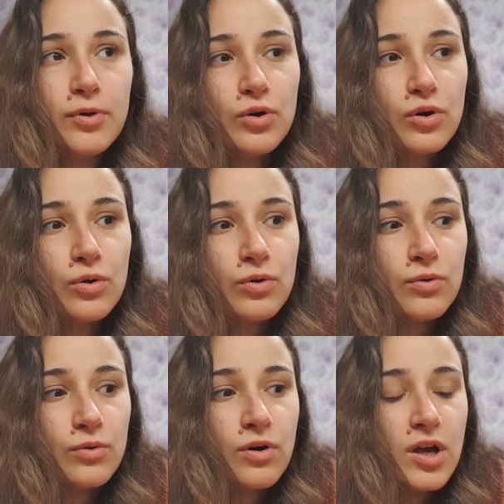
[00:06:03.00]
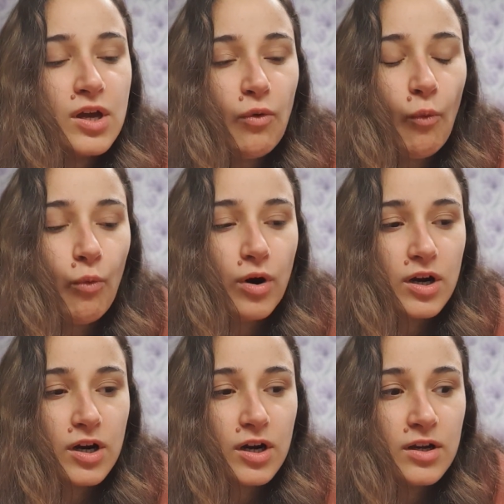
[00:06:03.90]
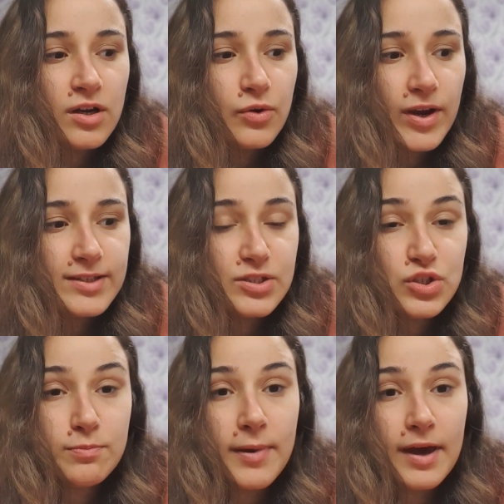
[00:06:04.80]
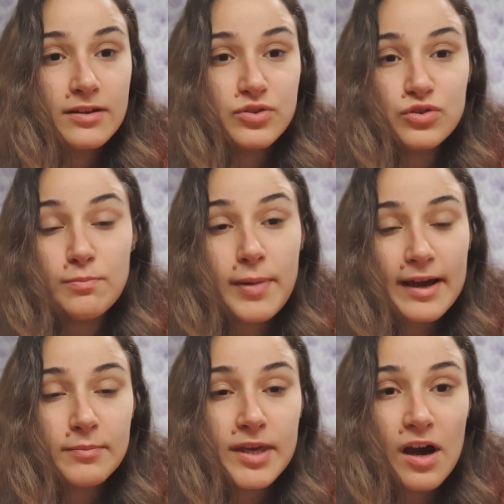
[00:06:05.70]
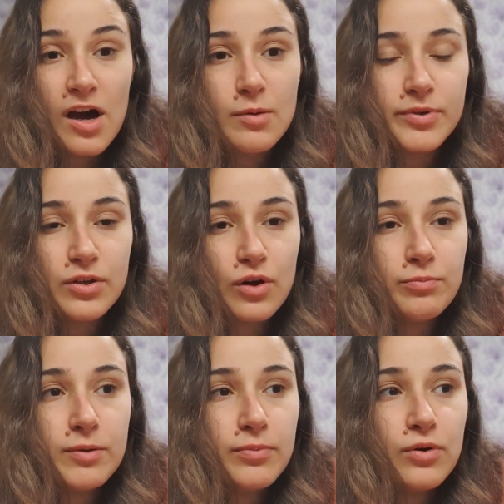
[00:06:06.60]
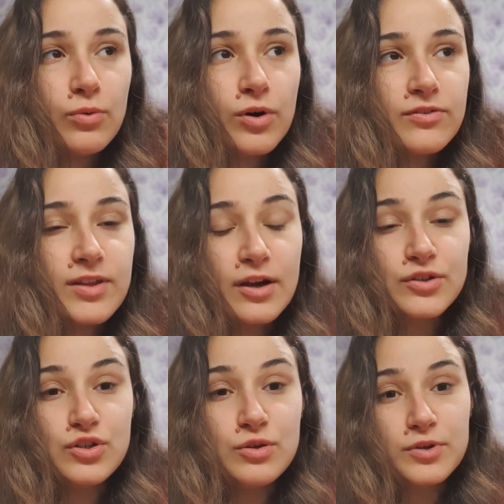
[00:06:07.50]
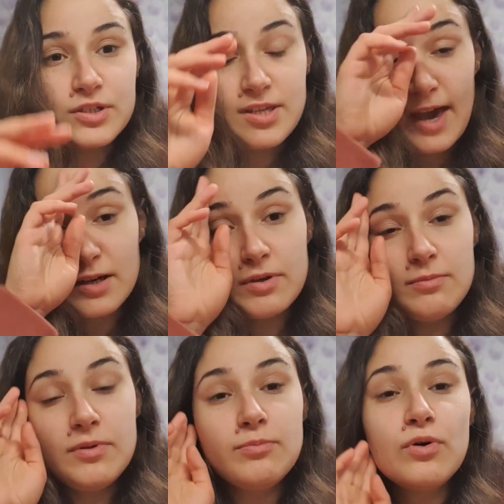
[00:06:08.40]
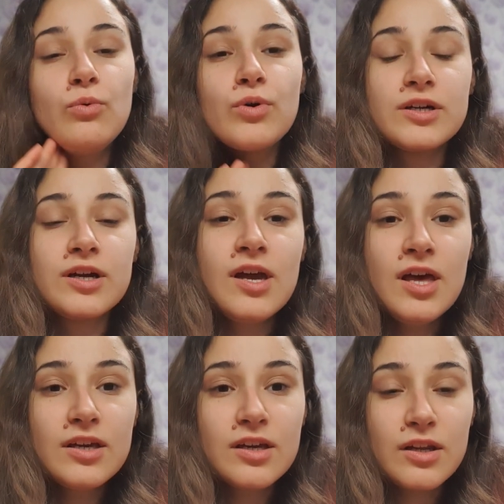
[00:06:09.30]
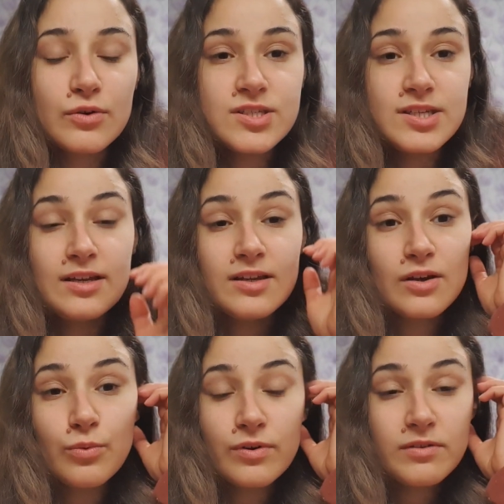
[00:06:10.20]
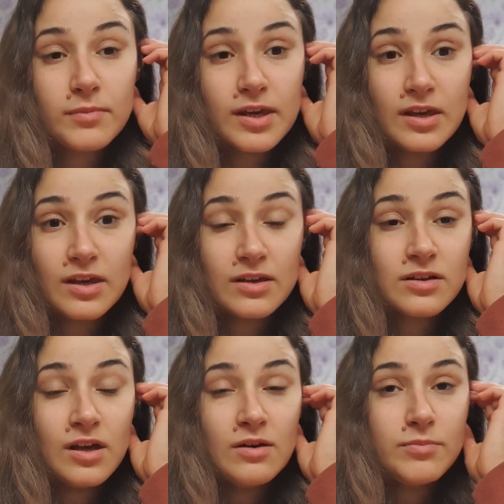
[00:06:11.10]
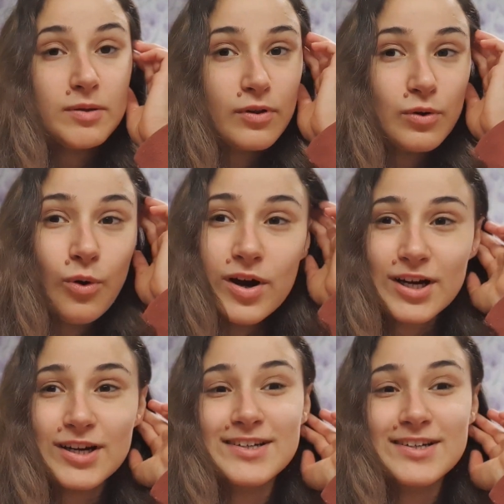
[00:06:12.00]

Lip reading: who were ready to back me up. People were there to protect me. People were, standing with me. People were,